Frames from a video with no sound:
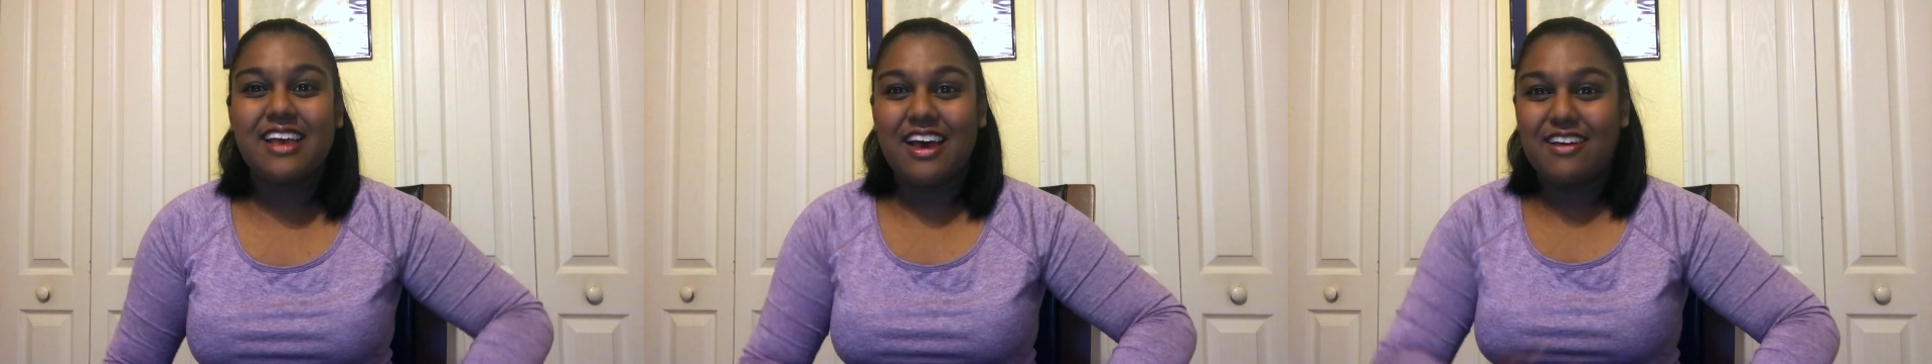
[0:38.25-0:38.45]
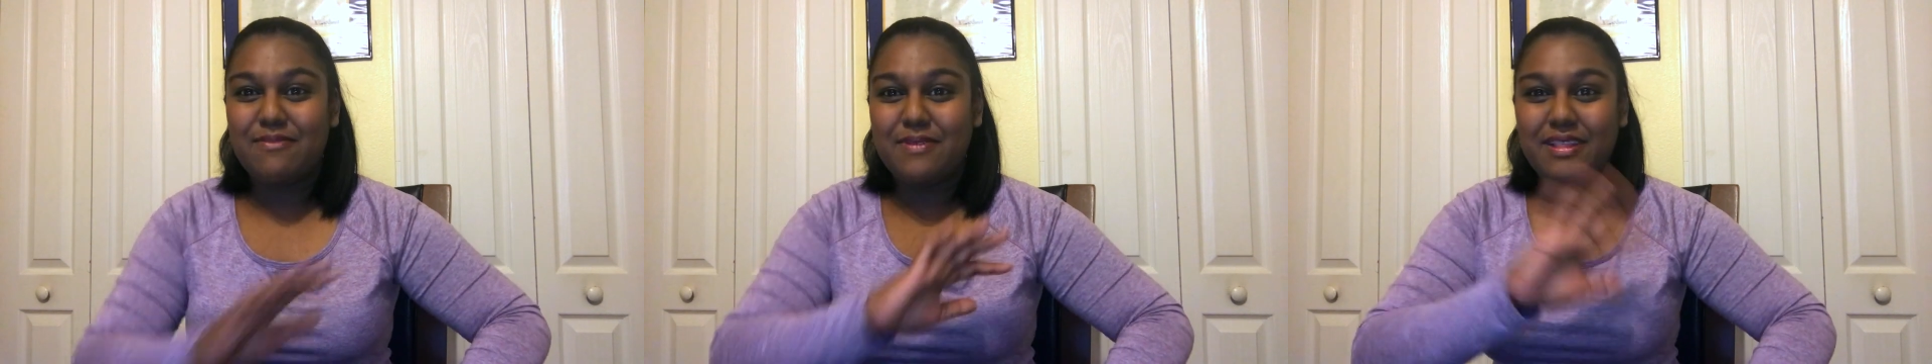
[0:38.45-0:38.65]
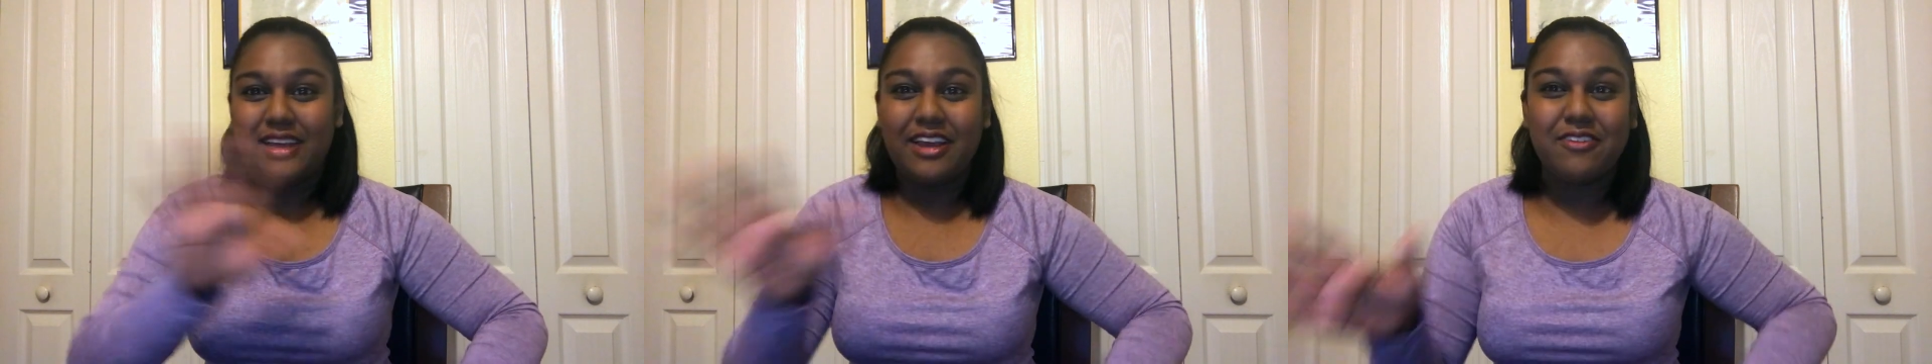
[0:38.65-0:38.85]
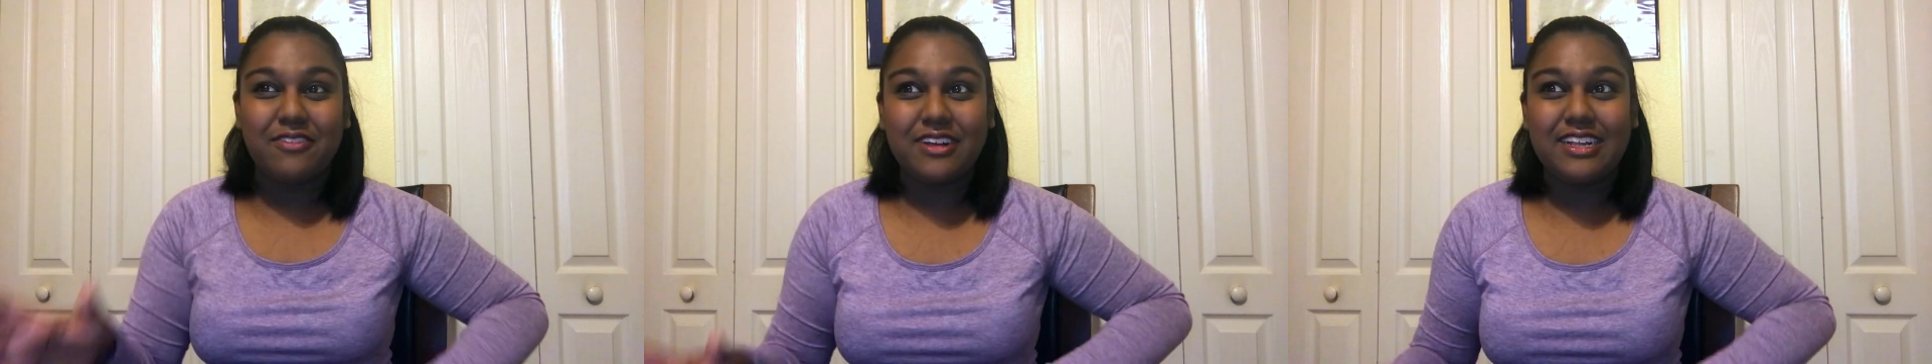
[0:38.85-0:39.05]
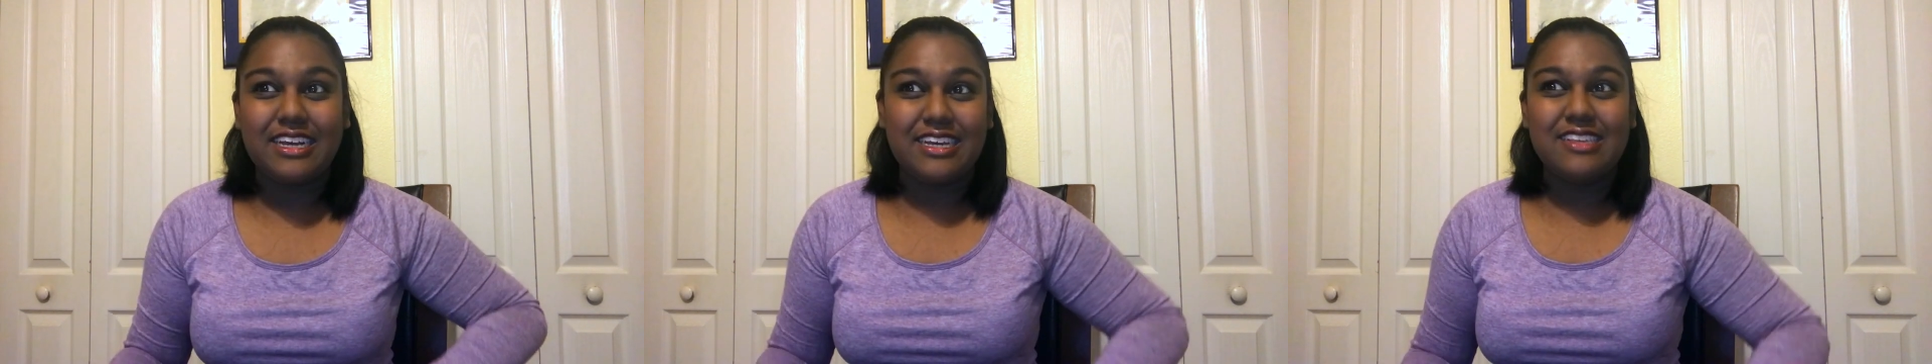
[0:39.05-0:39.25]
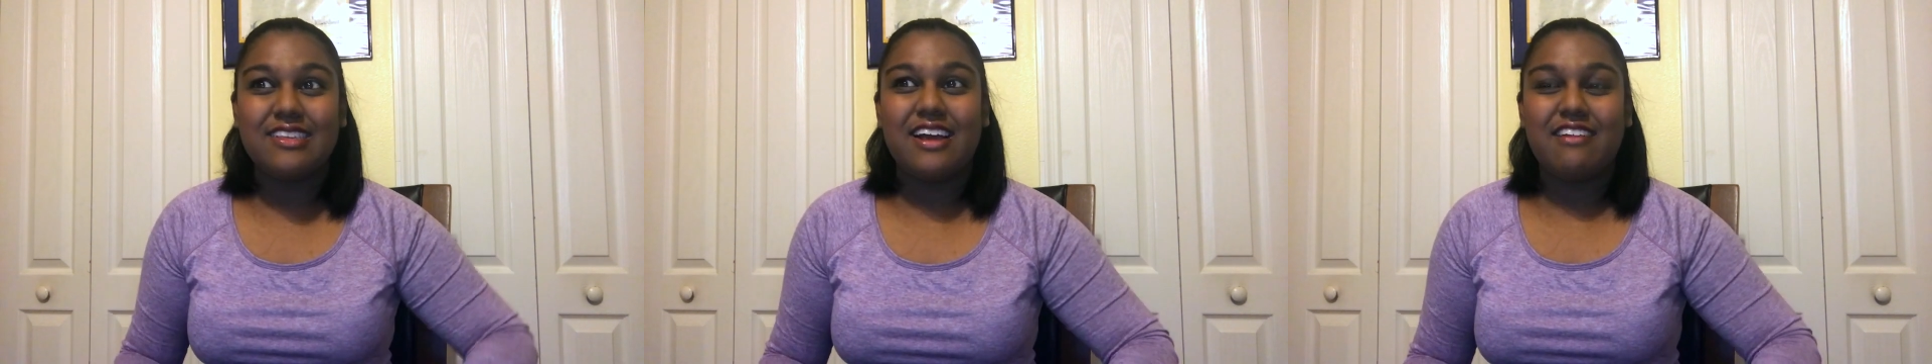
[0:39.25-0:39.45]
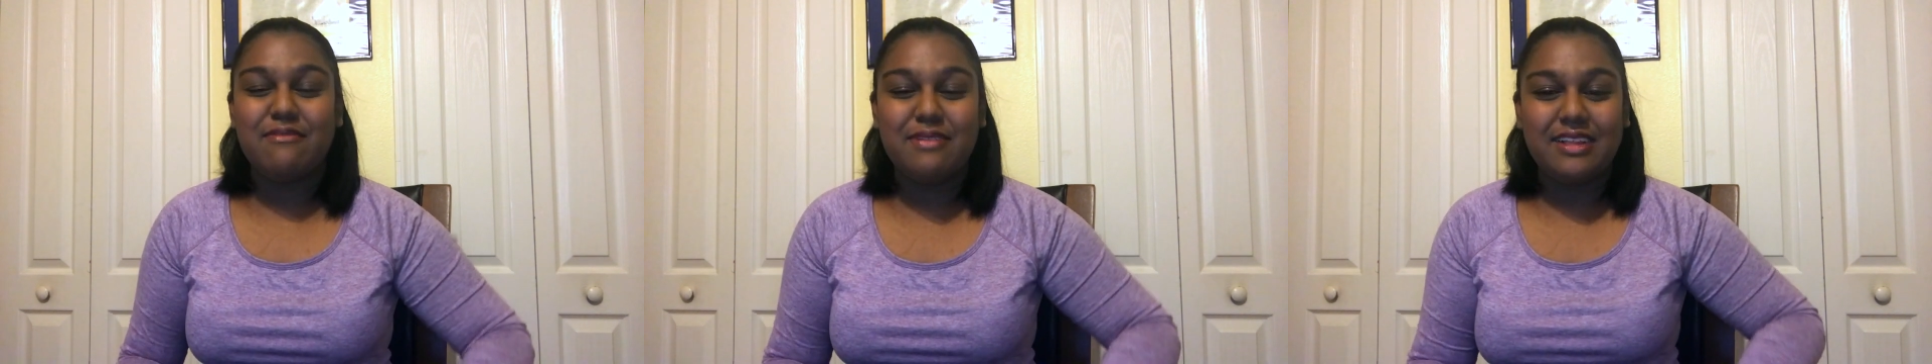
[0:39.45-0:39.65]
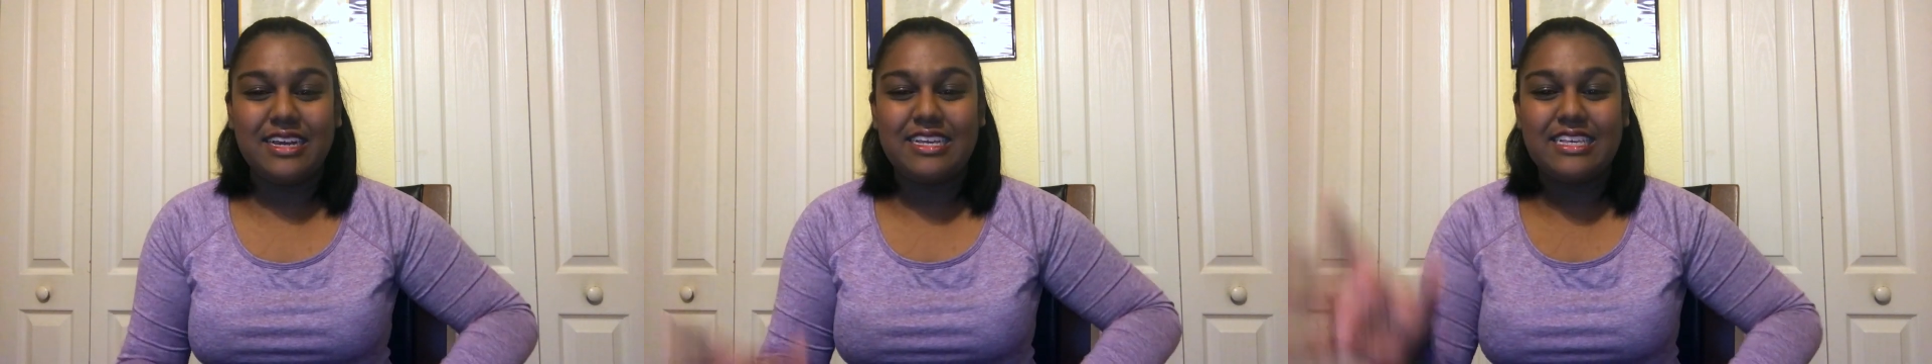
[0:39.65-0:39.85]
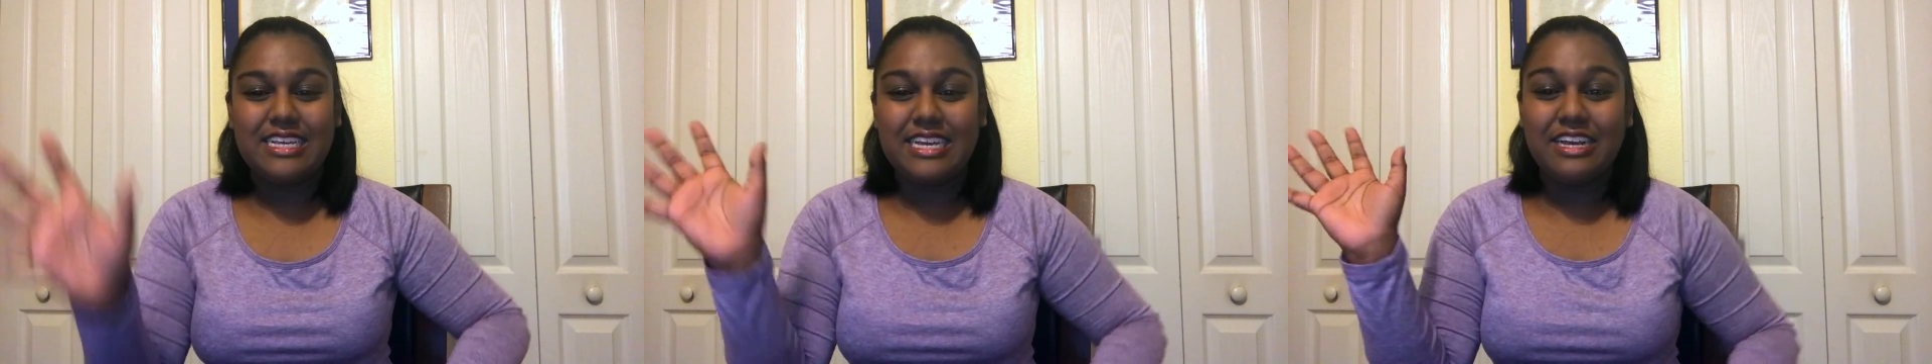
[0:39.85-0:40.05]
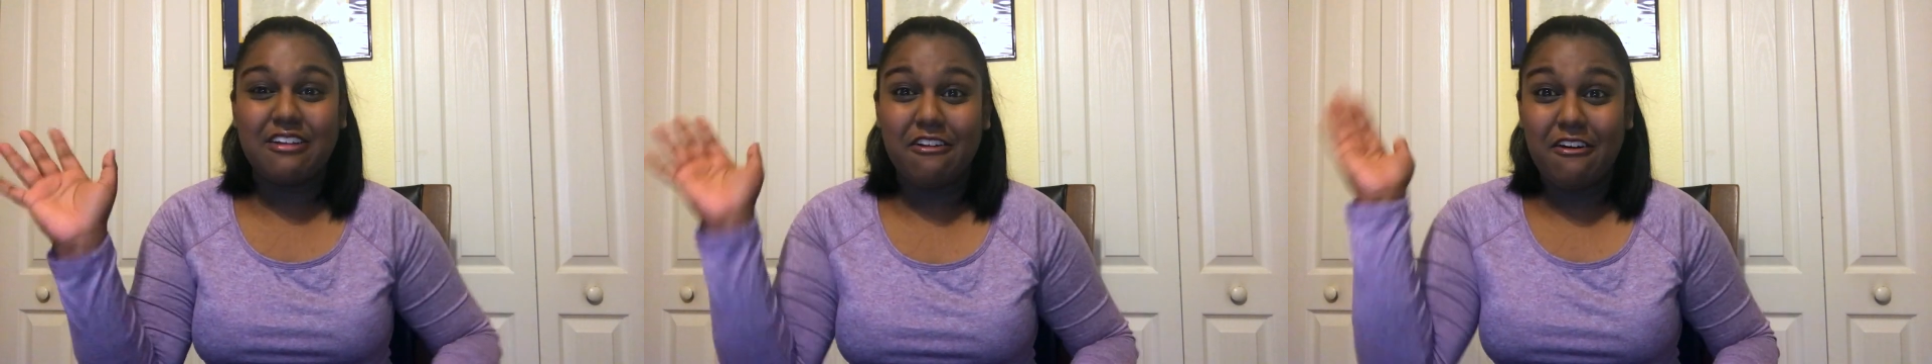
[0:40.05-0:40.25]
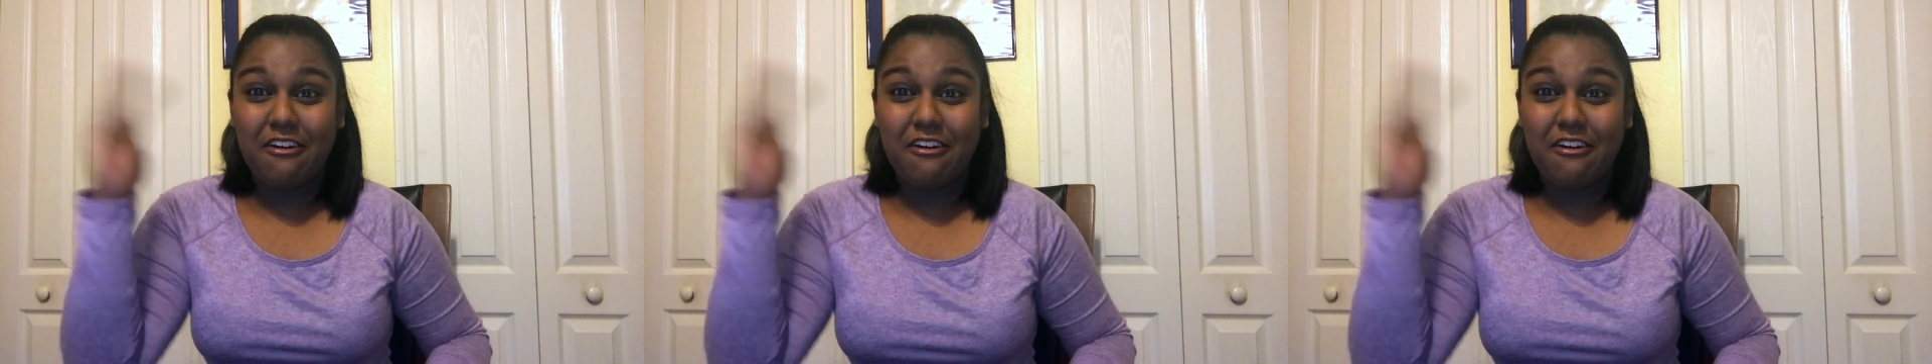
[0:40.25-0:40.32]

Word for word: have been like released I've been like seeing it